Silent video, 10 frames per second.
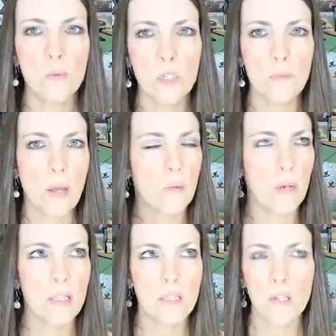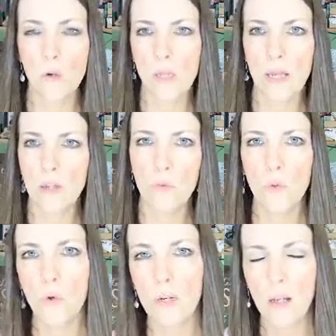which by the way is in Orlando,
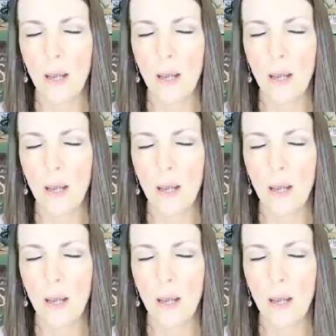Florida.